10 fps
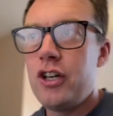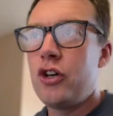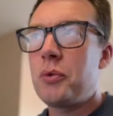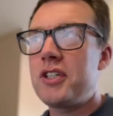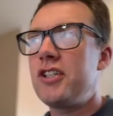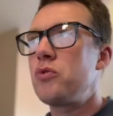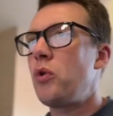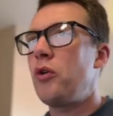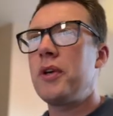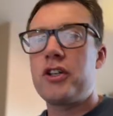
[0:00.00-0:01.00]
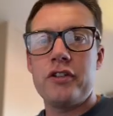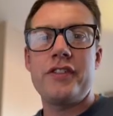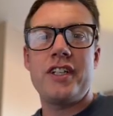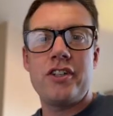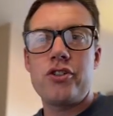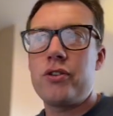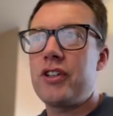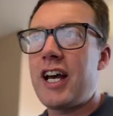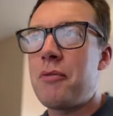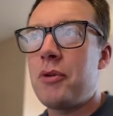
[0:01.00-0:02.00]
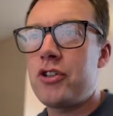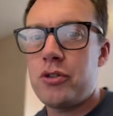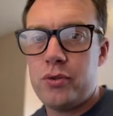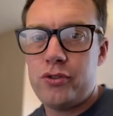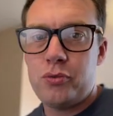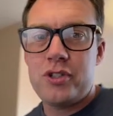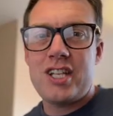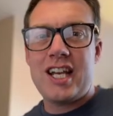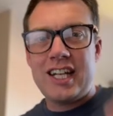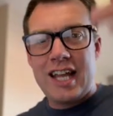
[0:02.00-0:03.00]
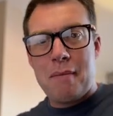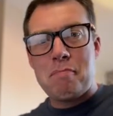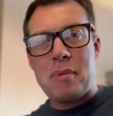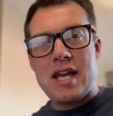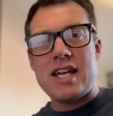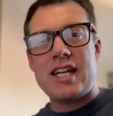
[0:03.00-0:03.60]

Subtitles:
which is what we covered in the Chunk Down modules. We're taking that big,